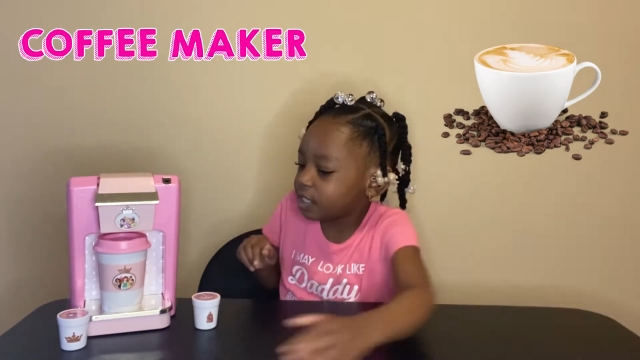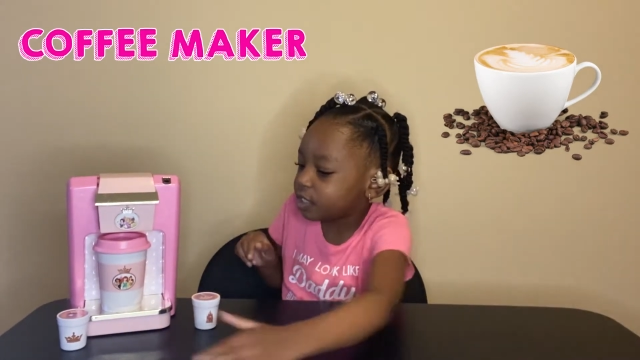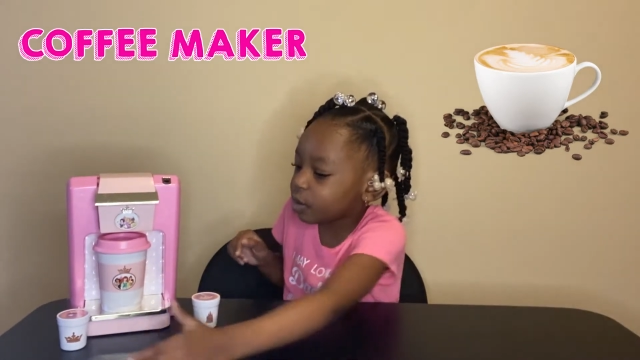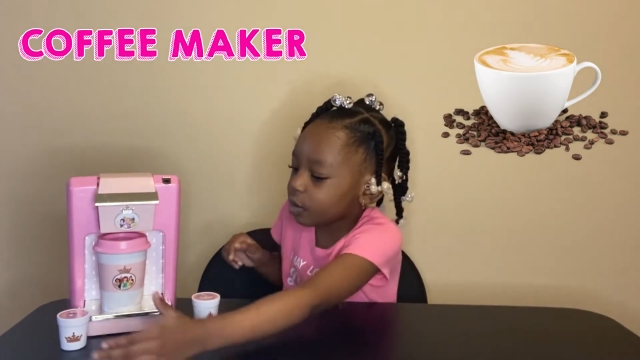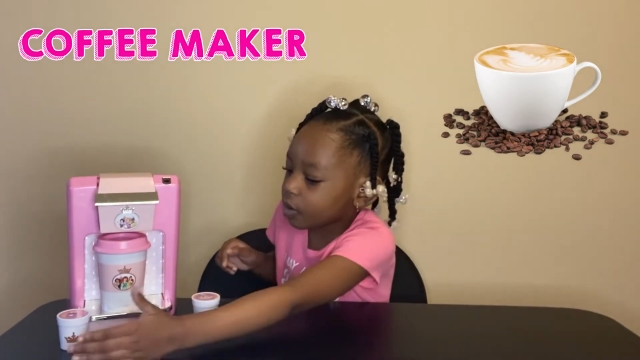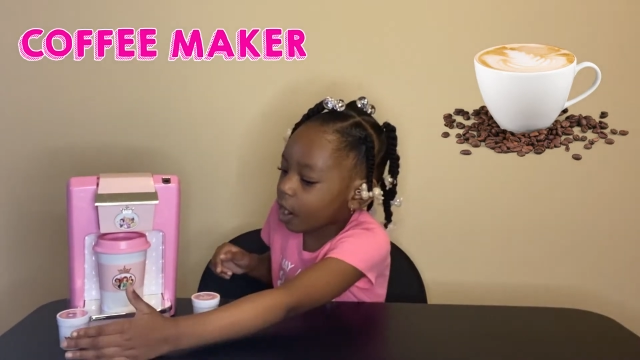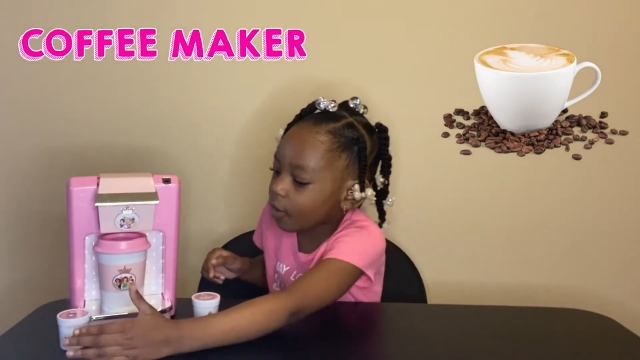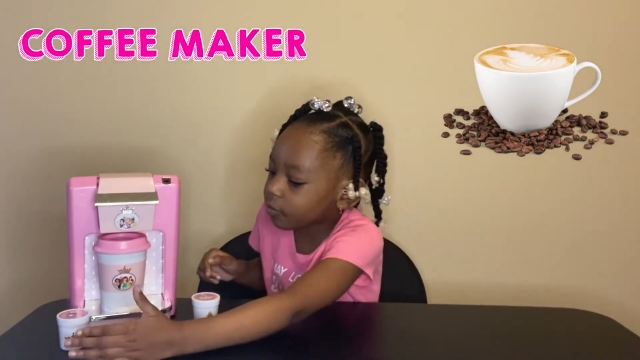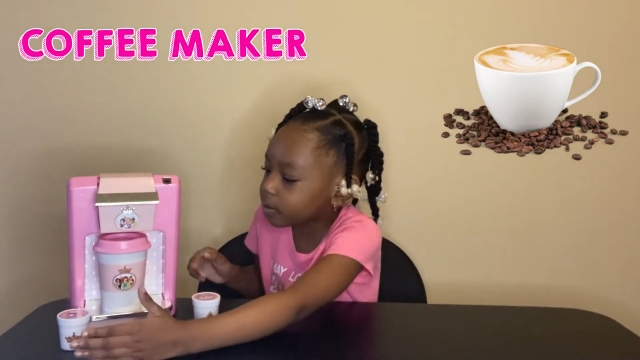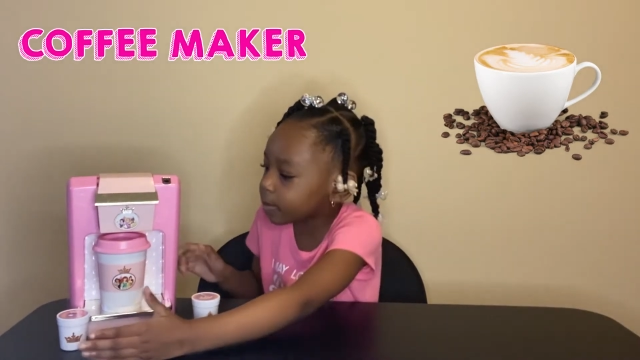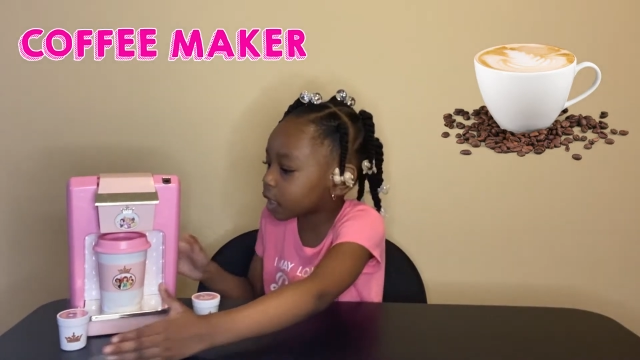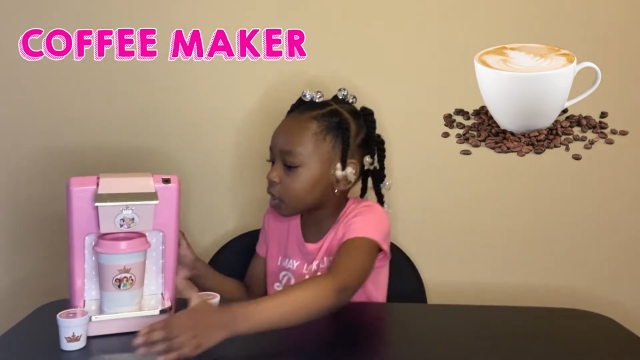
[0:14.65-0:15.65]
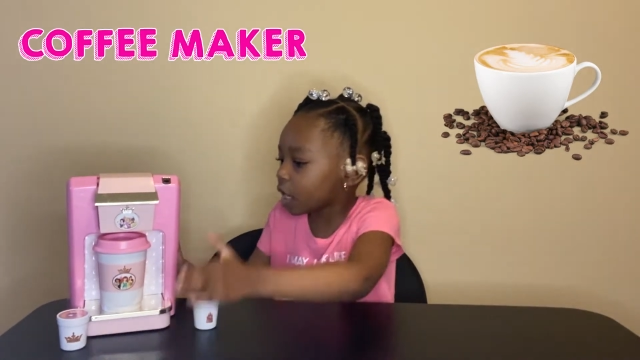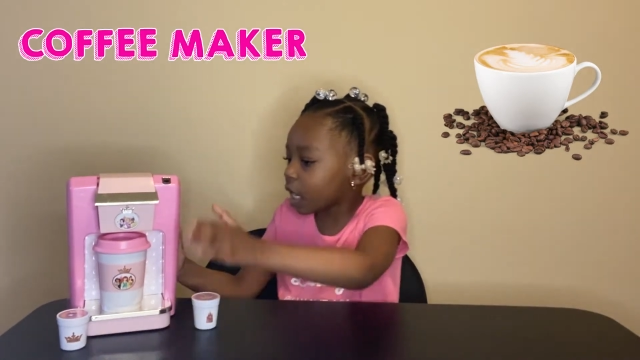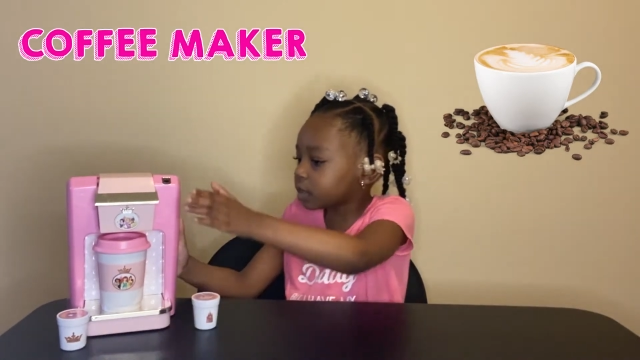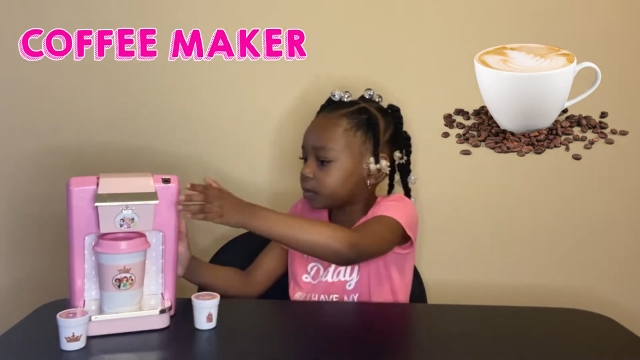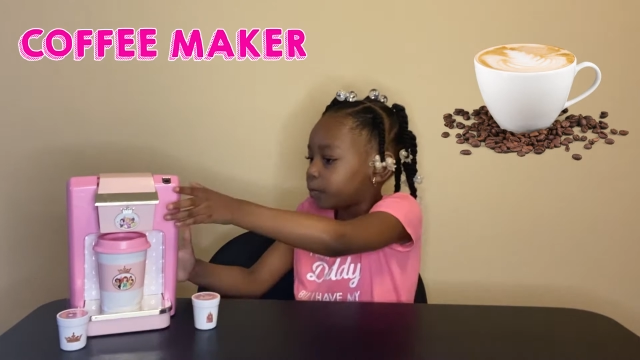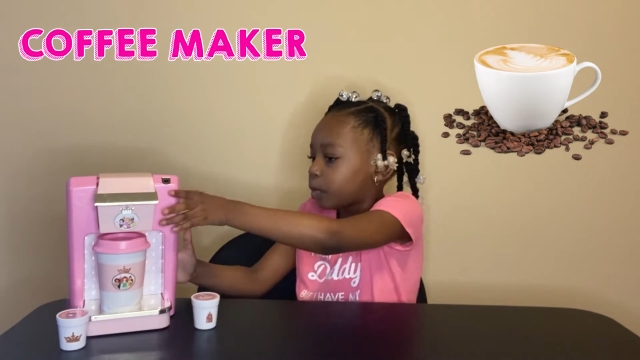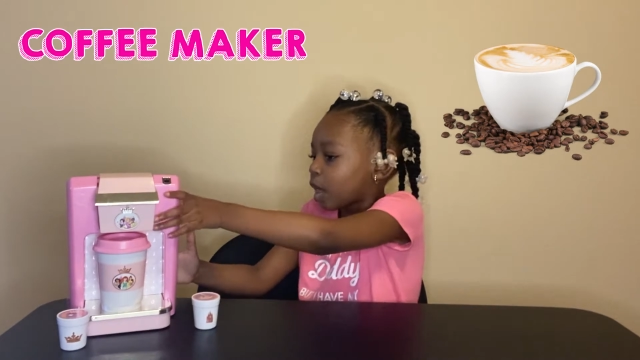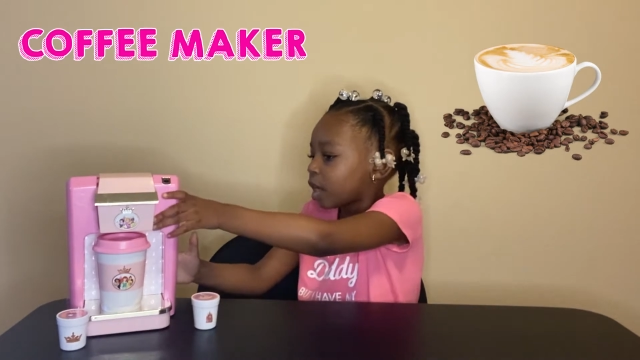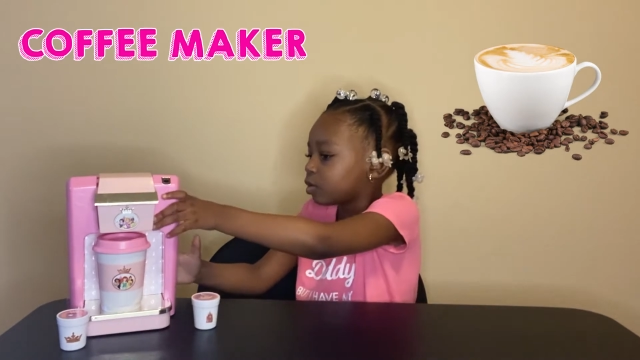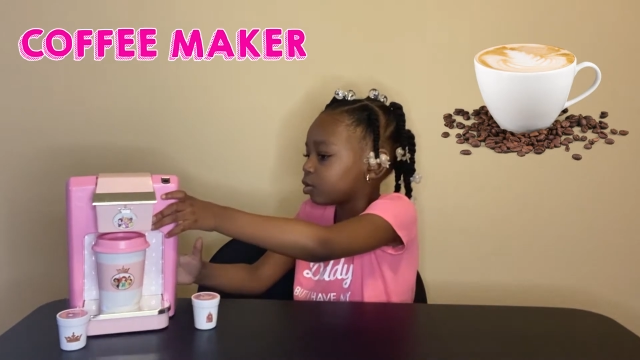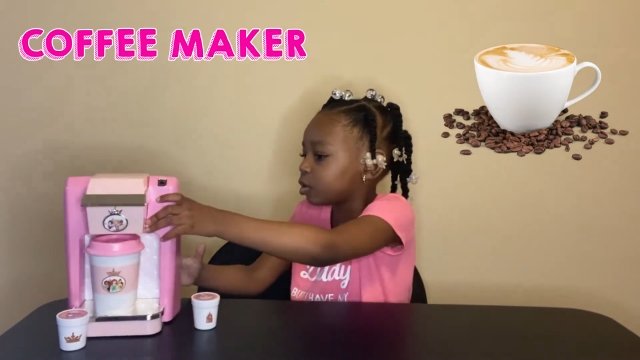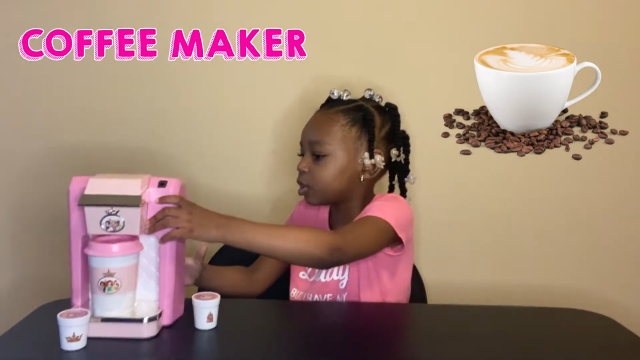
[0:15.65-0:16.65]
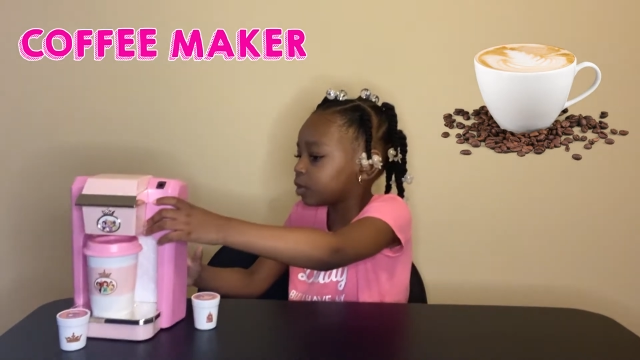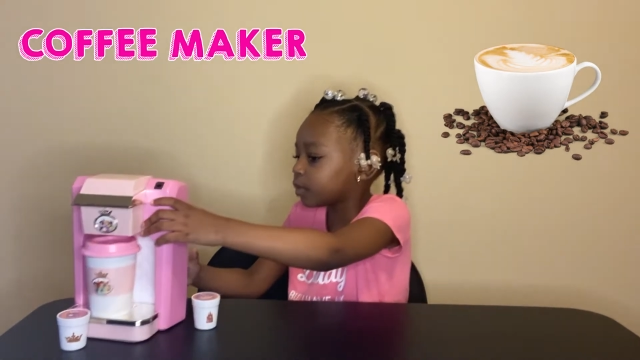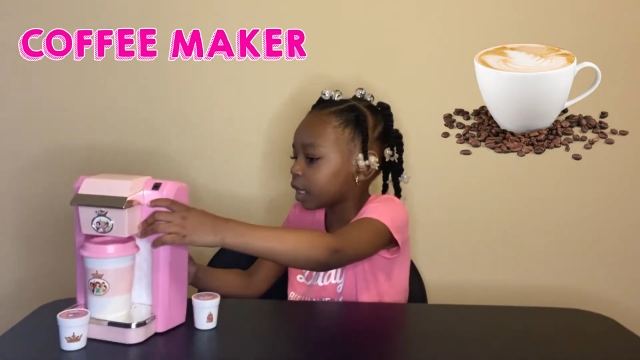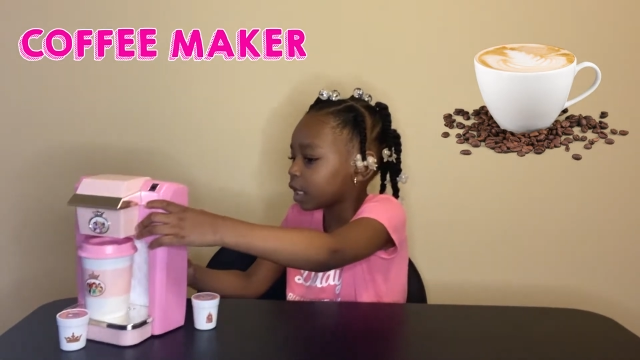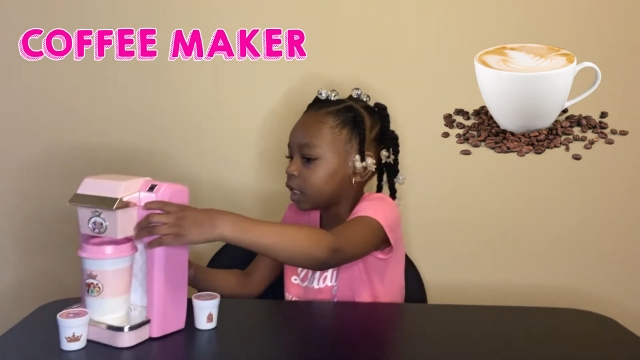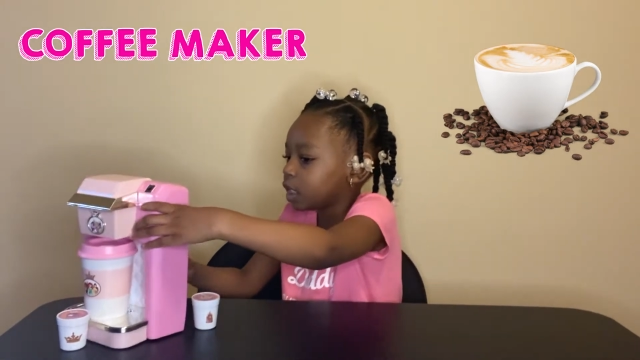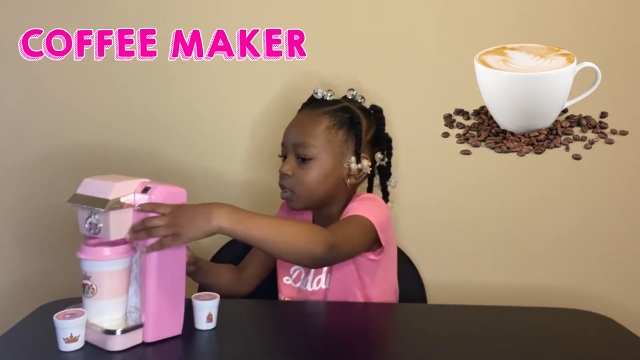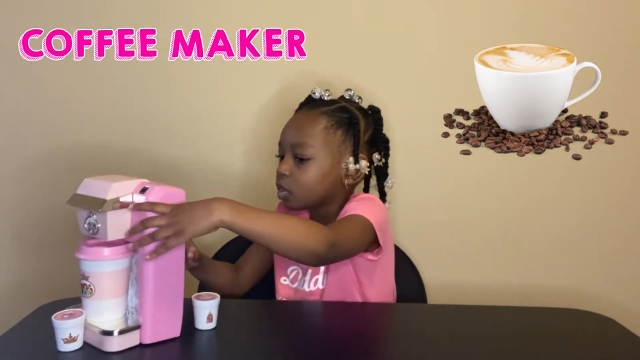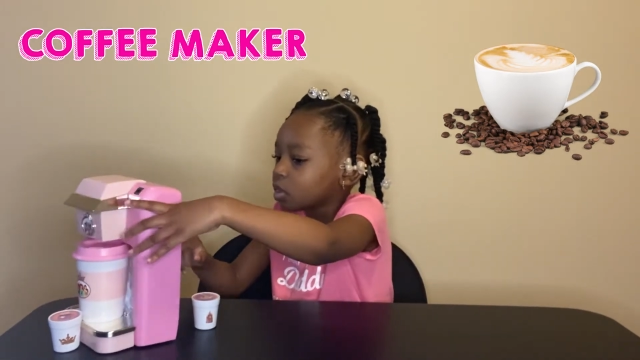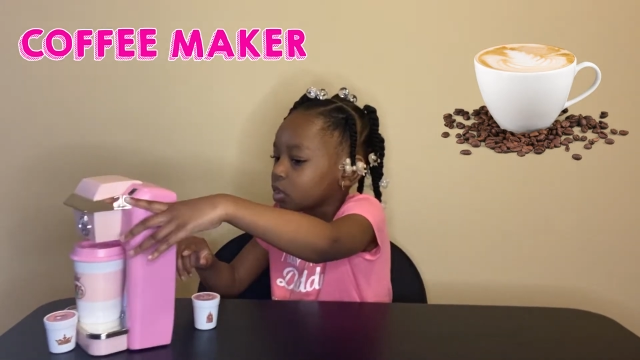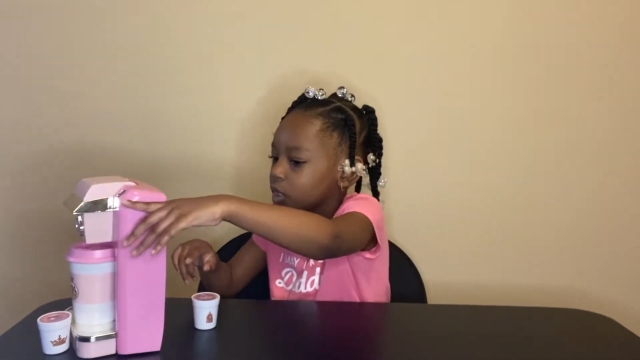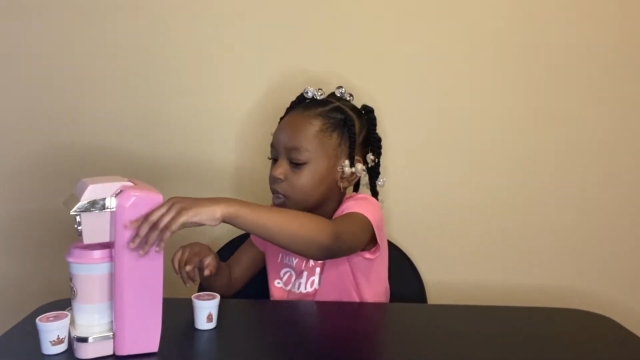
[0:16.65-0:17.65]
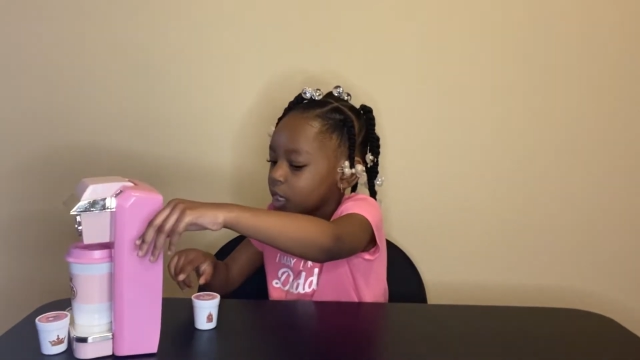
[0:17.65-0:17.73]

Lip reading: So, coffee maker has batteries right here,